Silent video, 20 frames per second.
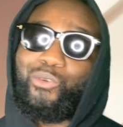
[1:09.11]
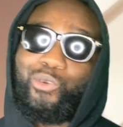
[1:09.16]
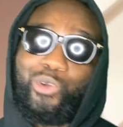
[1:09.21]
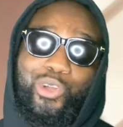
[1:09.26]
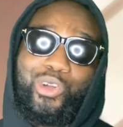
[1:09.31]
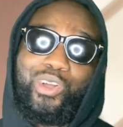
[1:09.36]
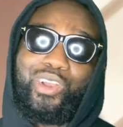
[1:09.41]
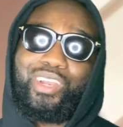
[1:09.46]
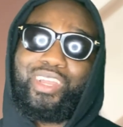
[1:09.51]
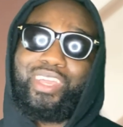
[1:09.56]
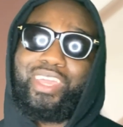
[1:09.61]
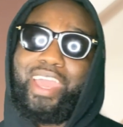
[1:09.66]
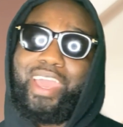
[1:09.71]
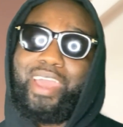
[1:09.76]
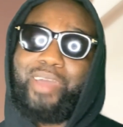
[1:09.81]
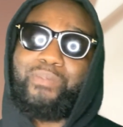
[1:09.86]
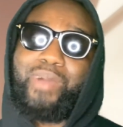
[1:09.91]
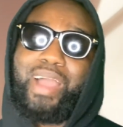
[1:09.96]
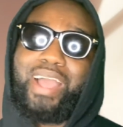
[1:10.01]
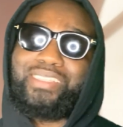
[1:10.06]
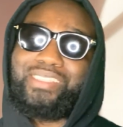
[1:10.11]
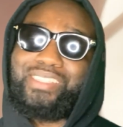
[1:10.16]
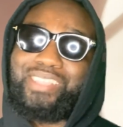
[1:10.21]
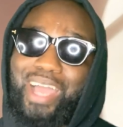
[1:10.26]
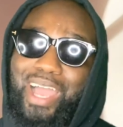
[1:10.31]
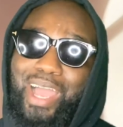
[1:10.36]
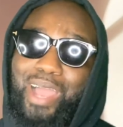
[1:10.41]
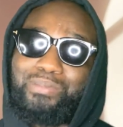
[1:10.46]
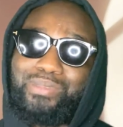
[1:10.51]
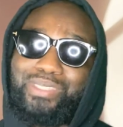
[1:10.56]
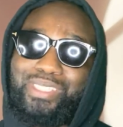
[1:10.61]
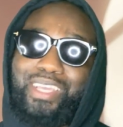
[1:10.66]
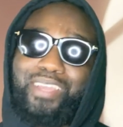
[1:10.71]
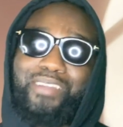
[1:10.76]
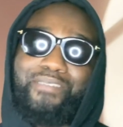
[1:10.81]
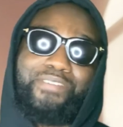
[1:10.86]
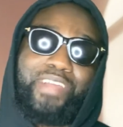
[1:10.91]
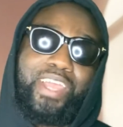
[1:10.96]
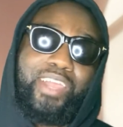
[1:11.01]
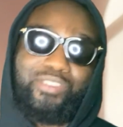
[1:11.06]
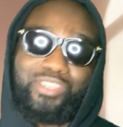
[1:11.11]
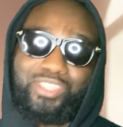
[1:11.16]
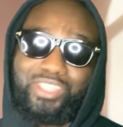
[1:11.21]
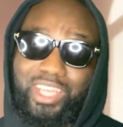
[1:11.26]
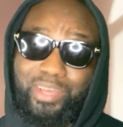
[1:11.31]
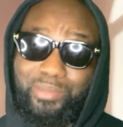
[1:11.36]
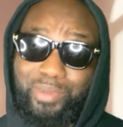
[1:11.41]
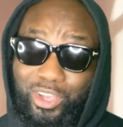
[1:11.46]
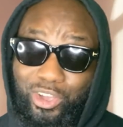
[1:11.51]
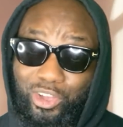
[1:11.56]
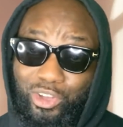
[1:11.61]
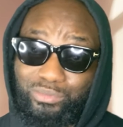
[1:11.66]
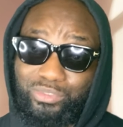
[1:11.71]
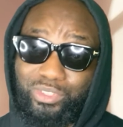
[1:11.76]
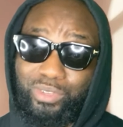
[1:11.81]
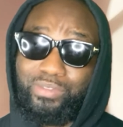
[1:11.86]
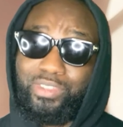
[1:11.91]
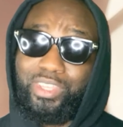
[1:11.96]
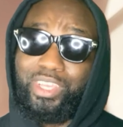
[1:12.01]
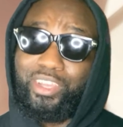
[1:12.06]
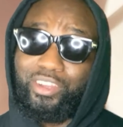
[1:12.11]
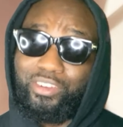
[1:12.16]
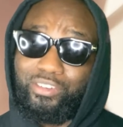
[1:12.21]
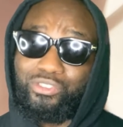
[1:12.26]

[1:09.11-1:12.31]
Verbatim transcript: we're going to look at my top 10 favorite celebrity homes of the year